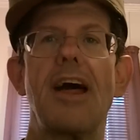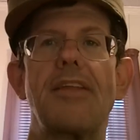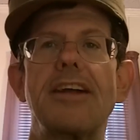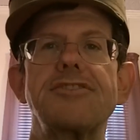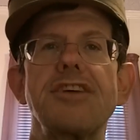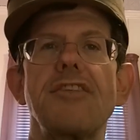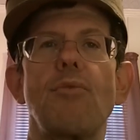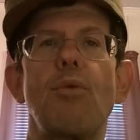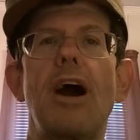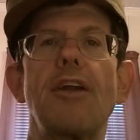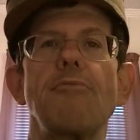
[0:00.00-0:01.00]
they'd see the
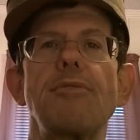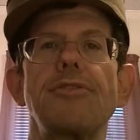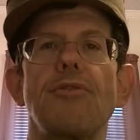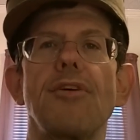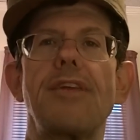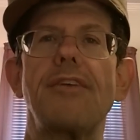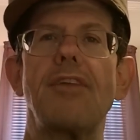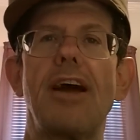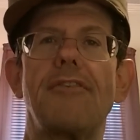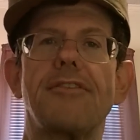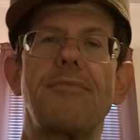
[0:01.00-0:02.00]
wide open door they've
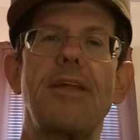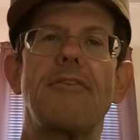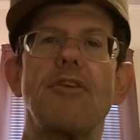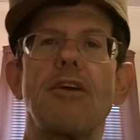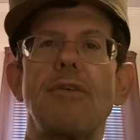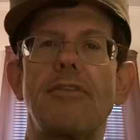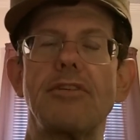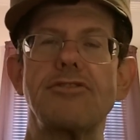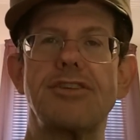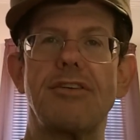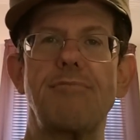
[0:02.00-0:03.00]
left for a
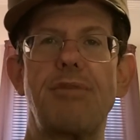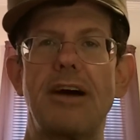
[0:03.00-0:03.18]
revolutionary